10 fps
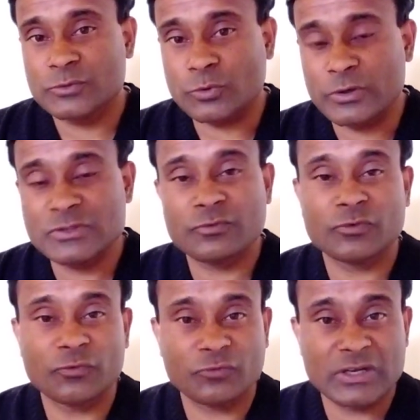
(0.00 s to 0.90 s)
choice
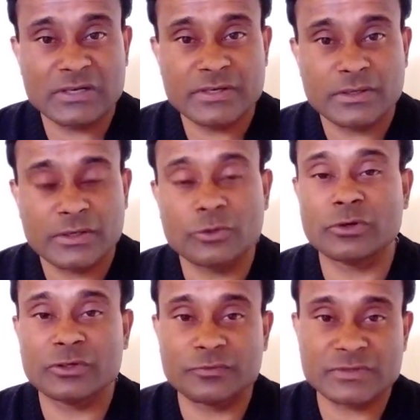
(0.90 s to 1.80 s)
of your field,
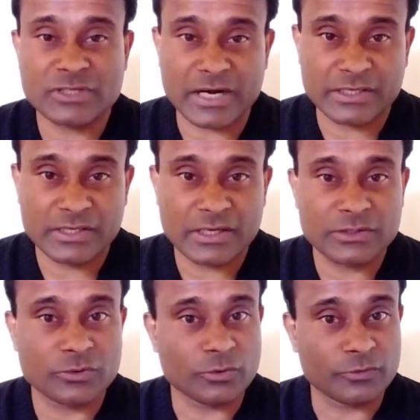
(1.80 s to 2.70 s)
unit of study,
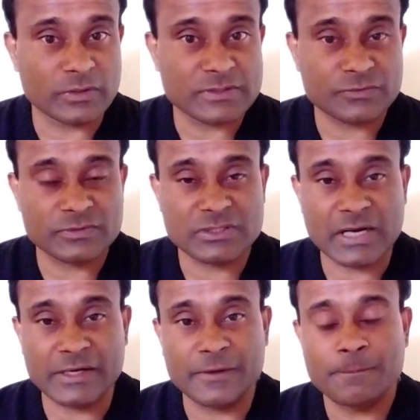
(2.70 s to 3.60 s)
and universe of
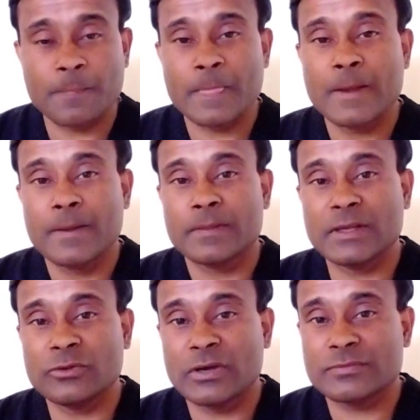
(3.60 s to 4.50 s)
study.
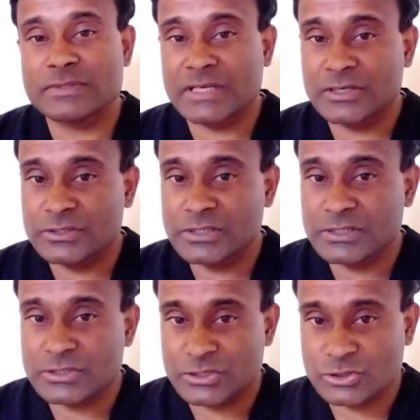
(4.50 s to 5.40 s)
Then you have secondary
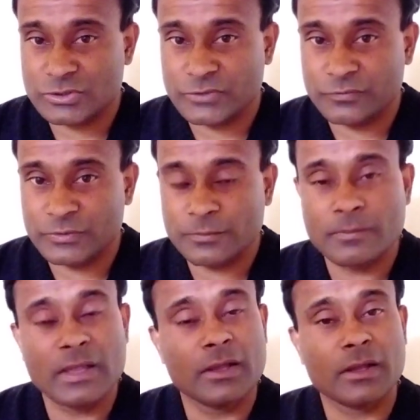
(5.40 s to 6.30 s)
literature review,
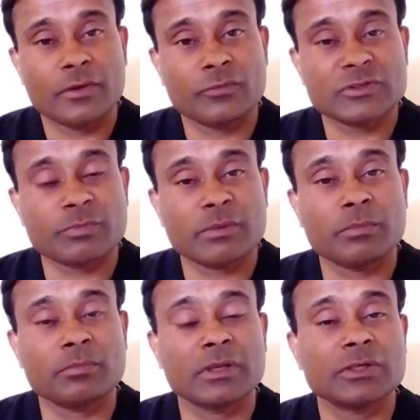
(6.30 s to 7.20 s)
which
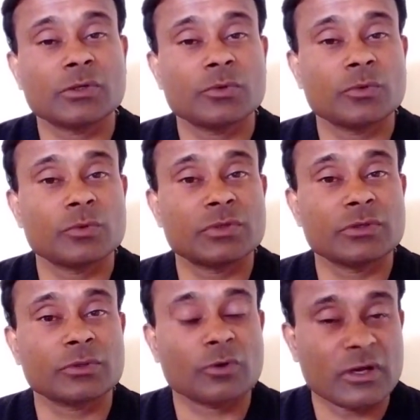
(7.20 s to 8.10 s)
may
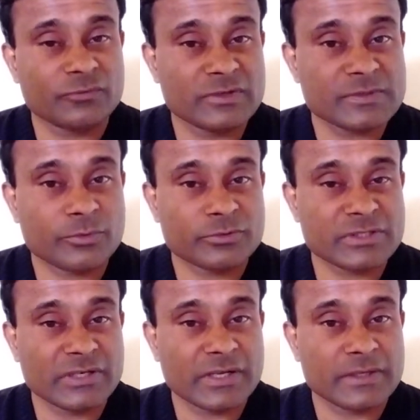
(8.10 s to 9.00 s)
include conference
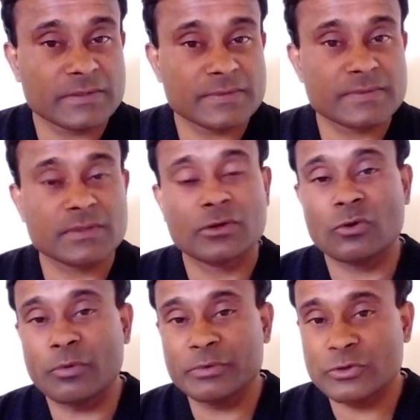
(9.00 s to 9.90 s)
proceedings,
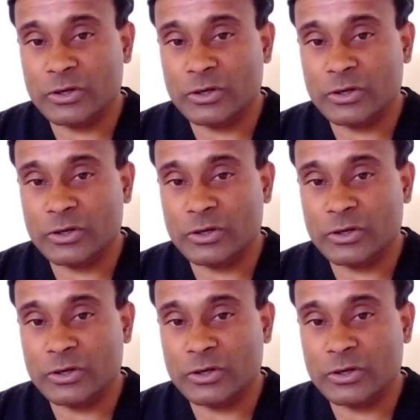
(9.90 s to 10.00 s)
government